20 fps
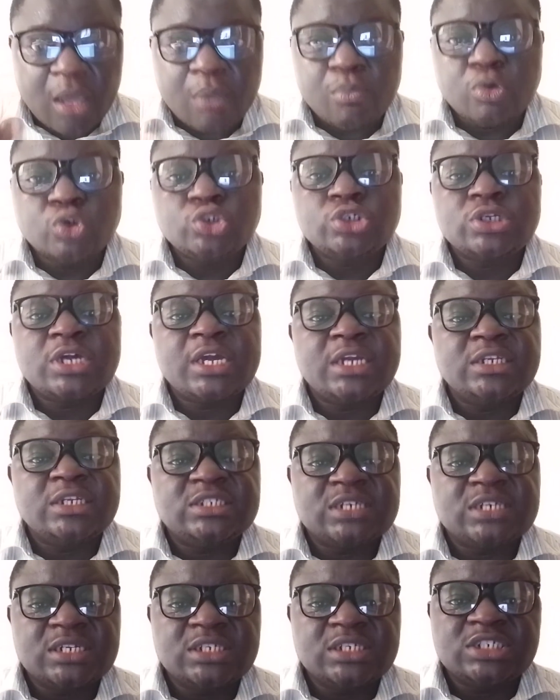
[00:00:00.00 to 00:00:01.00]
Emotional
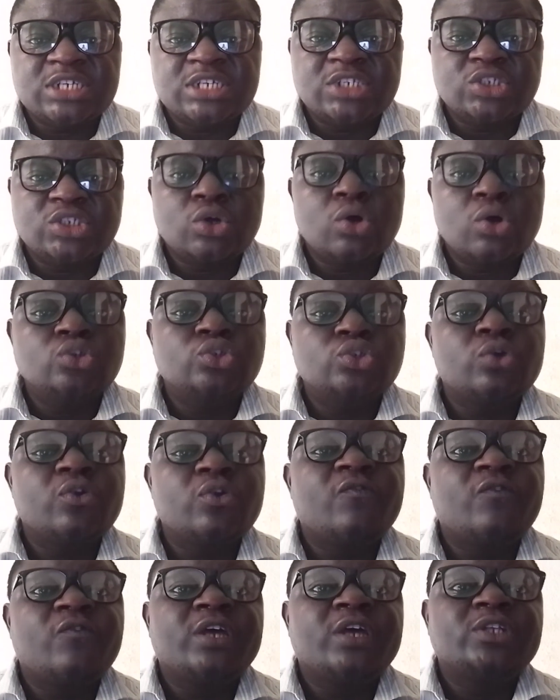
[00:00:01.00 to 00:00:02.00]
intelligence, also
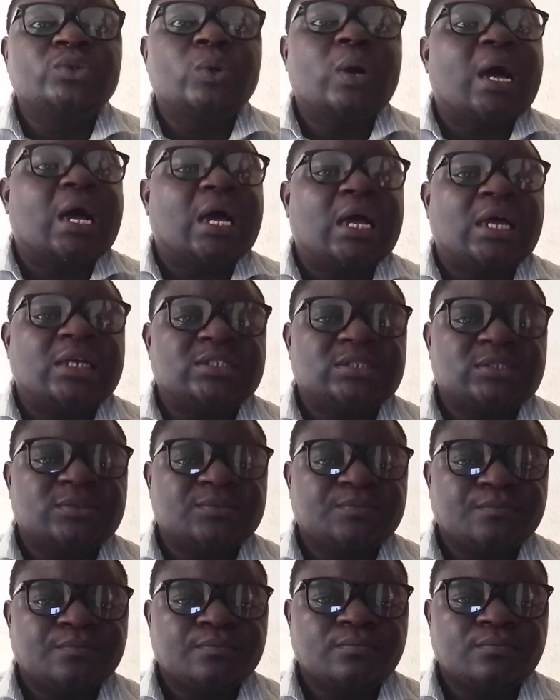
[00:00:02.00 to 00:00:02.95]
referred to as